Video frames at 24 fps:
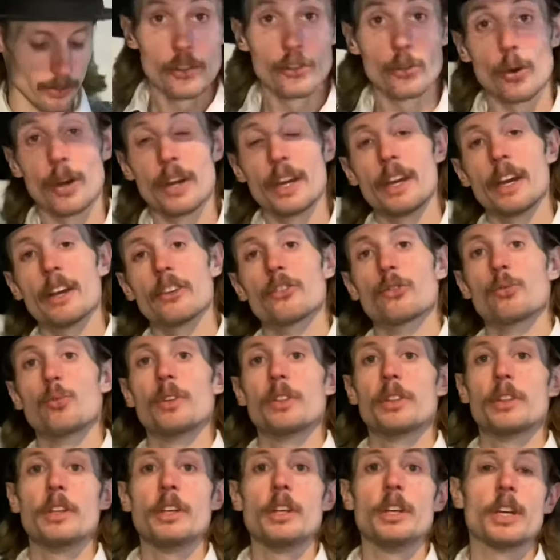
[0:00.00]
So I guess
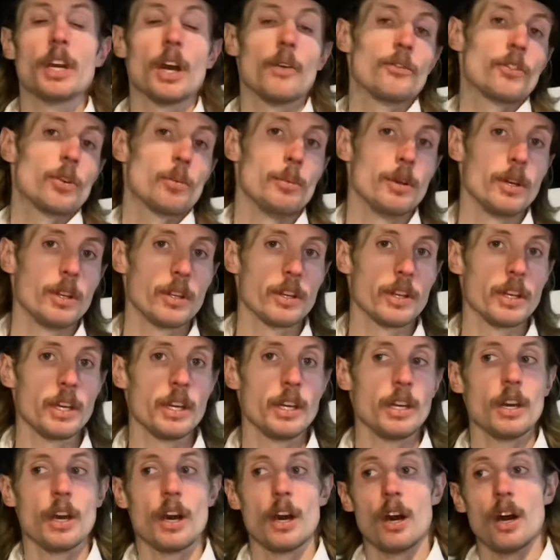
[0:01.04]
with the
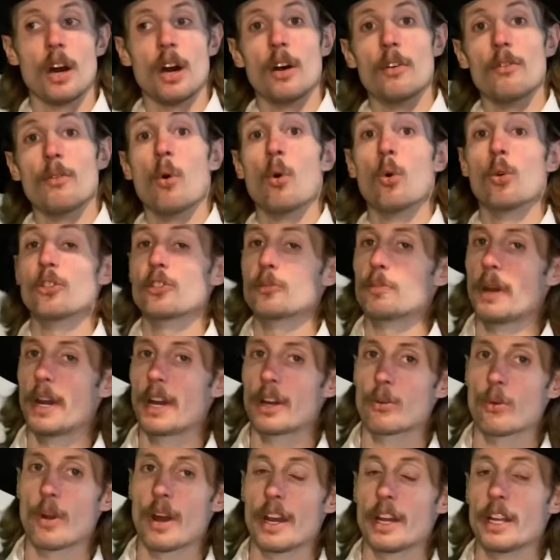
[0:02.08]
comfortability of
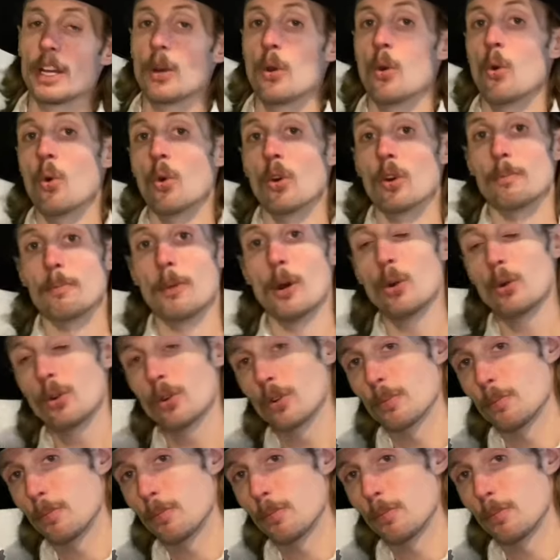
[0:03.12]
horseback riding or poker